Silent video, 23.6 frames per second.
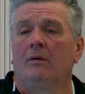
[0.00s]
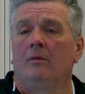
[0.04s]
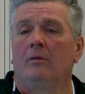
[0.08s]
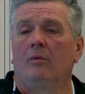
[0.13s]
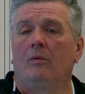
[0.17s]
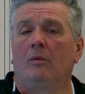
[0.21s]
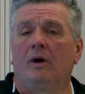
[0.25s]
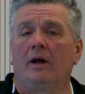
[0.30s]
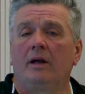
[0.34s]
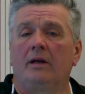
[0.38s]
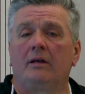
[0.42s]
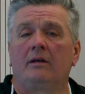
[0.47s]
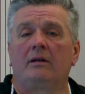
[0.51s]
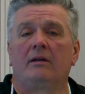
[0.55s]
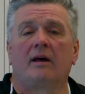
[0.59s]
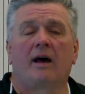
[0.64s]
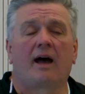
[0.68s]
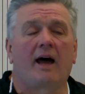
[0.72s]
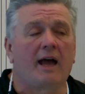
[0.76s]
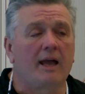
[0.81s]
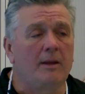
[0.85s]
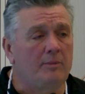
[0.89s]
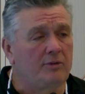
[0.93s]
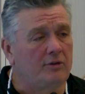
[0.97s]
What
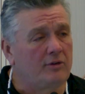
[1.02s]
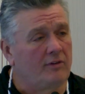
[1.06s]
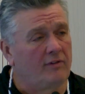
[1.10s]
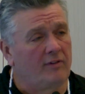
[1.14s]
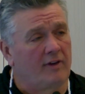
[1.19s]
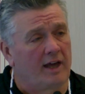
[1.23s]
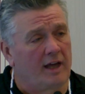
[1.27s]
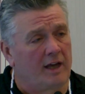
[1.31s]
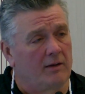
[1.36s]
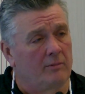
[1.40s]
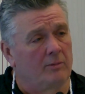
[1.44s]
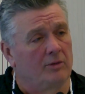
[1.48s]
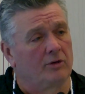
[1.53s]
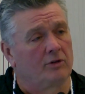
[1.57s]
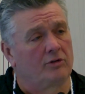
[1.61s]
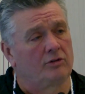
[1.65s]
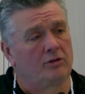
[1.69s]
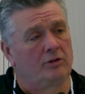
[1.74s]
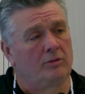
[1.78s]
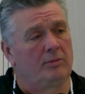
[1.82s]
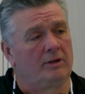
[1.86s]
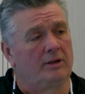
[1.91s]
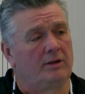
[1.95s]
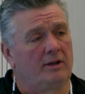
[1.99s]
types of animals
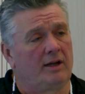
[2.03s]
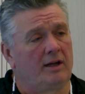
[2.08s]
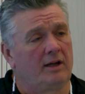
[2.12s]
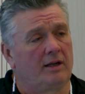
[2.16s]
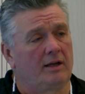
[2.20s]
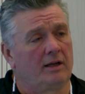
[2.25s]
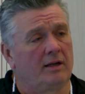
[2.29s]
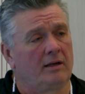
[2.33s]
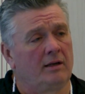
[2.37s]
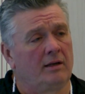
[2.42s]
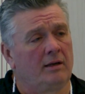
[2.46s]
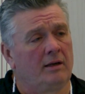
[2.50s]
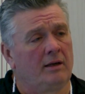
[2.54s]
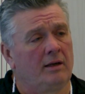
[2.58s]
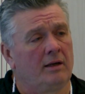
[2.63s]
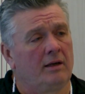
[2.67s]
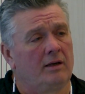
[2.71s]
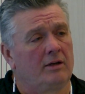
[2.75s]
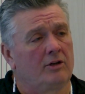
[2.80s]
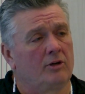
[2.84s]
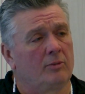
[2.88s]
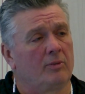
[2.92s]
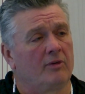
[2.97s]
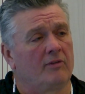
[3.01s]
should be taken
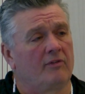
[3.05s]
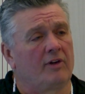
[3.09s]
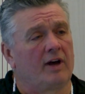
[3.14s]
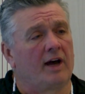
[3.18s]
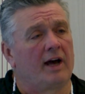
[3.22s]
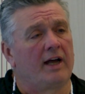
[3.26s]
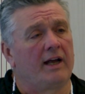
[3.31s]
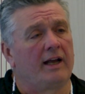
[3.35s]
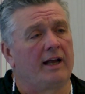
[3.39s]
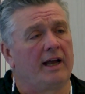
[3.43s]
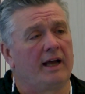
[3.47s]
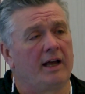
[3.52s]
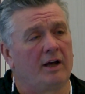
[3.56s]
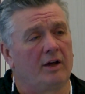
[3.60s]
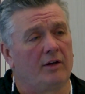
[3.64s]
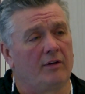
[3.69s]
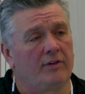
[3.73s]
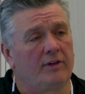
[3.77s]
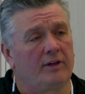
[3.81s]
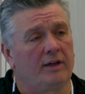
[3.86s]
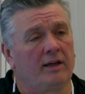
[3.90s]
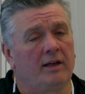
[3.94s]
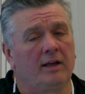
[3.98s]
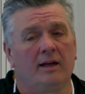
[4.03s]
to provide a
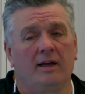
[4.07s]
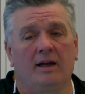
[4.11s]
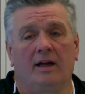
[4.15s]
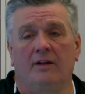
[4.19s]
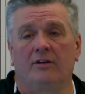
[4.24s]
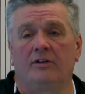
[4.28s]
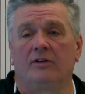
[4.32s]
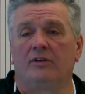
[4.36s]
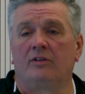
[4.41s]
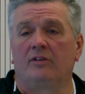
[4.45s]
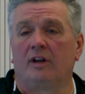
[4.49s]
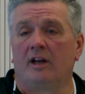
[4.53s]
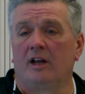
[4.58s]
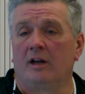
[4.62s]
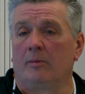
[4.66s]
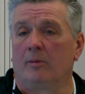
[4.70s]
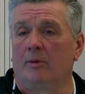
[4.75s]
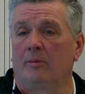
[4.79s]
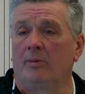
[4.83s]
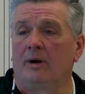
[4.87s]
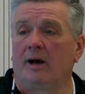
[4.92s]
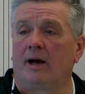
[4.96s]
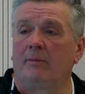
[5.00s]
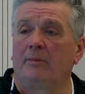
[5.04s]
healthy and
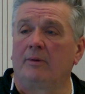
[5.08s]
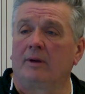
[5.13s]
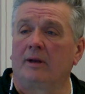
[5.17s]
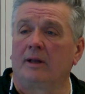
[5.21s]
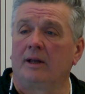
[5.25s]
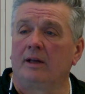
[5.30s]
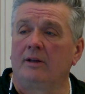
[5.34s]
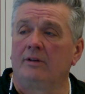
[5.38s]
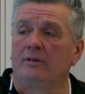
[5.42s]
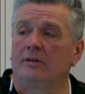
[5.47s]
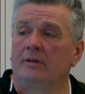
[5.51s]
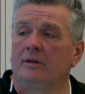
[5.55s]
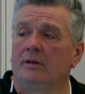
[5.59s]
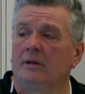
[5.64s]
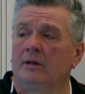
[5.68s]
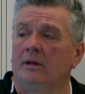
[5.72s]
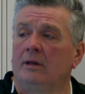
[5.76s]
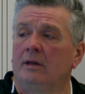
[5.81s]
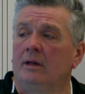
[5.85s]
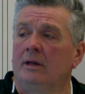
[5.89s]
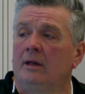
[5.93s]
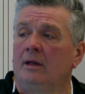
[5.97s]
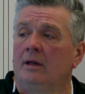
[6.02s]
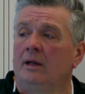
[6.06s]
sustainable population?
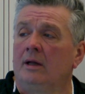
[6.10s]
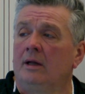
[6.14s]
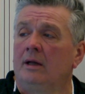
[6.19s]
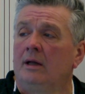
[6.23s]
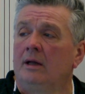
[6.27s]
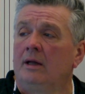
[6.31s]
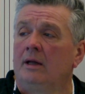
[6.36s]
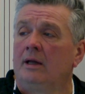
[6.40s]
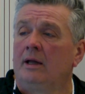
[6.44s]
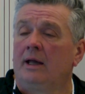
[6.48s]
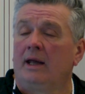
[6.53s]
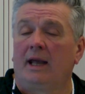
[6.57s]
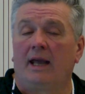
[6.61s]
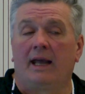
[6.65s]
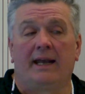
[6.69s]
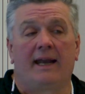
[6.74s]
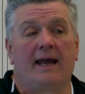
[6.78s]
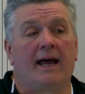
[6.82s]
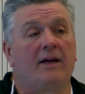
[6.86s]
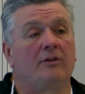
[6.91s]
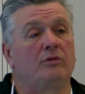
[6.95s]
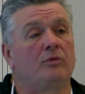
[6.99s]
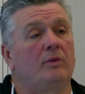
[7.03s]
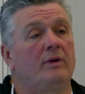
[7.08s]
And
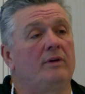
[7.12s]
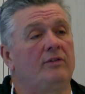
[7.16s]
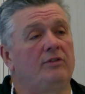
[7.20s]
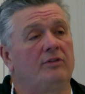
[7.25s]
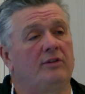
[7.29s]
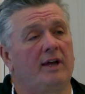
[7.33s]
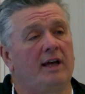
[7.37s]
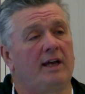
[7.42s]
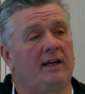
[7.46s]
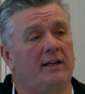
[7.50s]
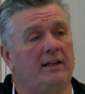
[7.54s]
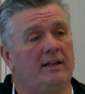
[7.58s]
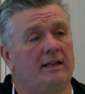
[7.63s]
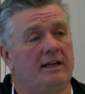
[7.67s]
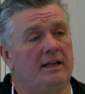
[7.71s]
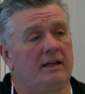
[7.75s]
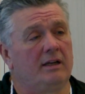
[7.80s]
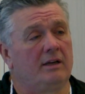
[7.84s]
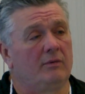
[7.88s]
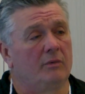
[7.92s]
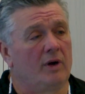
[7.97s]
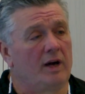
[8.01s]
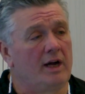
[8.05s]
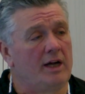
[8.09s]
as we've said in the
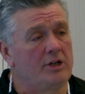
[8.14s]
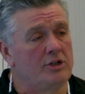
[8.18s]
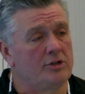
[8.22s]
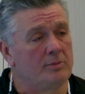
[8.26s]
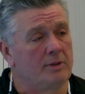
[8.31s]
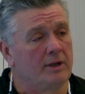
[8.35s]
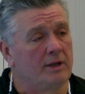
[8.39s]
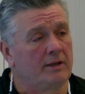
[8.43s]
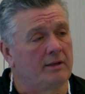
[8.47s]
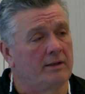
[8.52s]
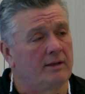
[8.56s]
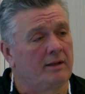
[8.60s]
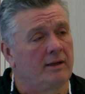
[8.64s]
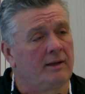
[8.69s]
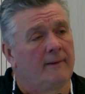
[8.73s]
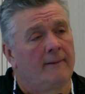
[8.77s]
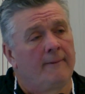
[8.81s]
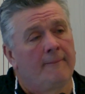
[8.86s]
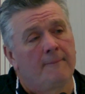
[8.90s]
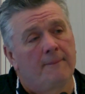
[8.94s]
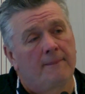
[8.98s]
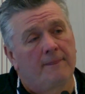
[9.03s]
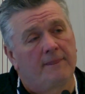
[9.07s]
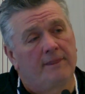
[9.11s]
arrangement,
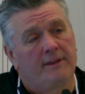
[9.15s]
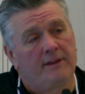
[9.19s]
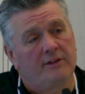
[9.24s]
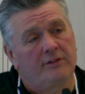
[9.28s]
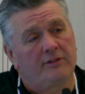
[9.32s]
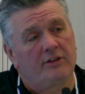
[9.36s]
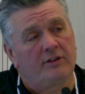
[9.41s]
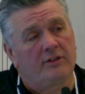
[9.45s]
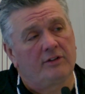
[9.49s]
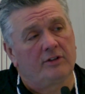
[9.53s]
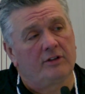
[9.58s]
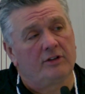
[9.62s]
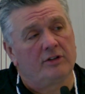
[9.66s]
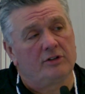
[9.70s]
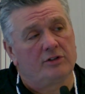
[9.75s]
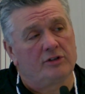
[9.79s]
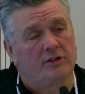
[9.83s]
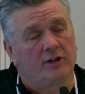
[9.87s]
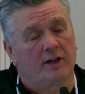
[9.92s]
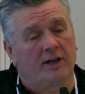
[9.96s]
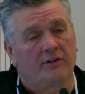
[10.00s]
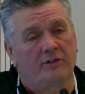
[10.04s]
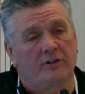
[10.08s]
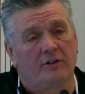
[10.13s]
this isn't
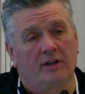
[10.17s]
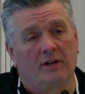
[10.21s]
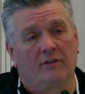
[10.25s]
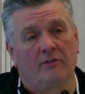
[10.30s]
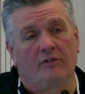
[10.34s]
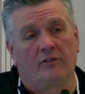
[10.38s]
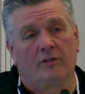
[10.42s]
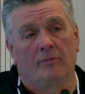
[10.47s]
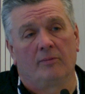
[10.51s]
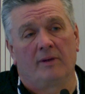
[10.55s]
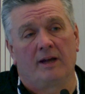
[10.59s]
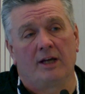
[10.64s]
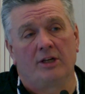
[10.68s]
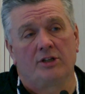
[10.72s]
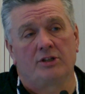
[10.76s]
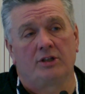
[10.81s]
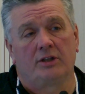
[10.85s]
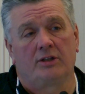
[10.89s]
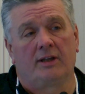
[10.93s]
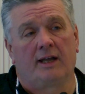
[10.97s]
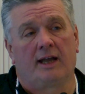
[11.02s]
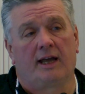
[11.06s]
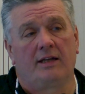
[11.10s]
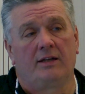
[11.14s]
just
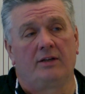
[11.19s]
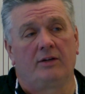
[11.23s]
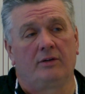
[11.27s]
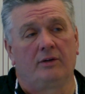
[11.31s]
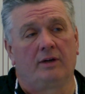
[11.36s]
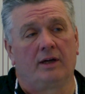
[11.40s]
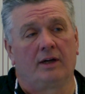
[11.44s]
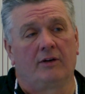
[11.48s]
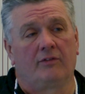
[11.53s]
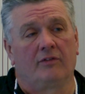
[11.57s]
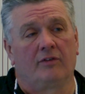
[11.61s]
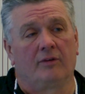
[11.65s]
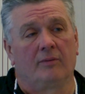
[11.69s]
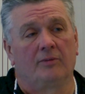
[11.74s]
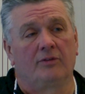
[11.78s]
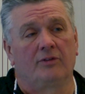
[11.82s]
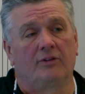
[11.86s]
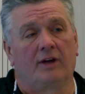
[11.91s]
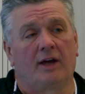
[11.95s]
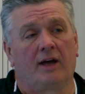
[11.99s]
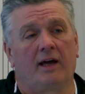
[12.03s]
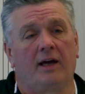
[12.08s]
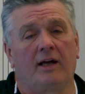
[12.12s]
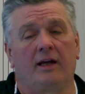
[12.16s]
information that you get from
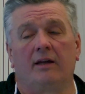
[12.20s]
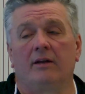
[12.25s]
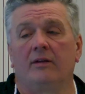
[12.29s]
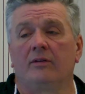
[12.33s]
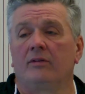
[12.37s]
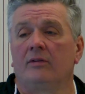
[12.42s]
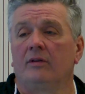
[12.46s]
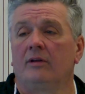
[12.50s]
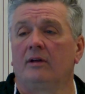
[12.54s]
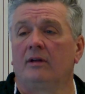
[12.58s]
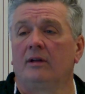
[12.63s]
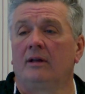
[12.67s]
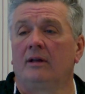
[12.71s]
science.